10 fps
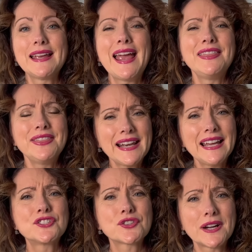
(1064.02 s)
And then
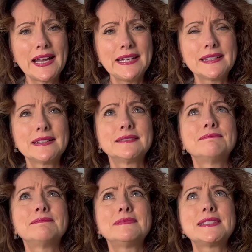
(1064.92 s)
I tried
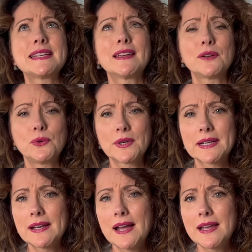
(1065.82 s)
to get
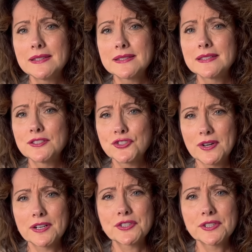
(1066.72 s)
organized and
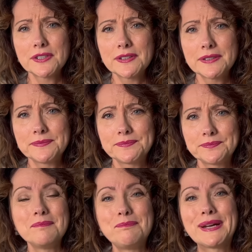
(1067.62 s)
structured,
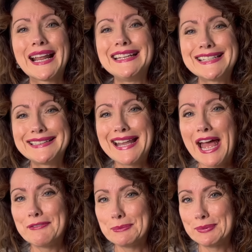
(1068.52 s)
but I didn't
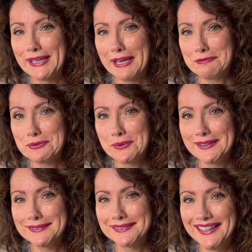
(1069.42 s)
have a plan for
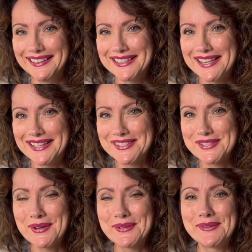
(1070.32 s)
it.
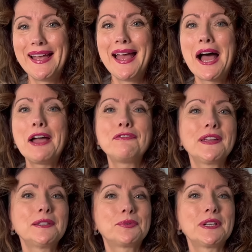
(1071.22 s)
So I
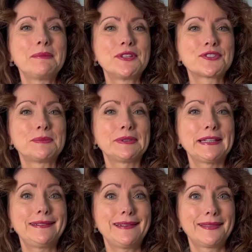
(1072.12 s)
failed pretty
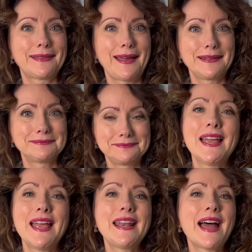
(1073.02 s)
miserably at that.
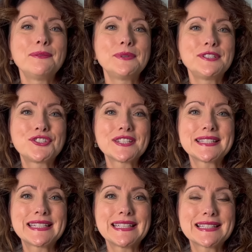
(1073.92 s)
And I would
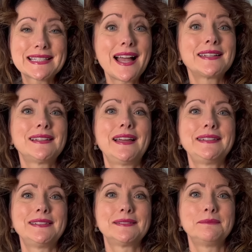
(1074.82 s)
just get
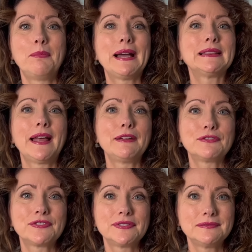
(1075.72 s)
sidelined by
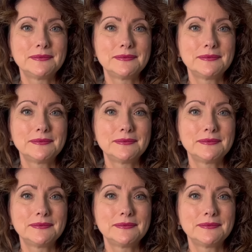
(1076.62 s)
life.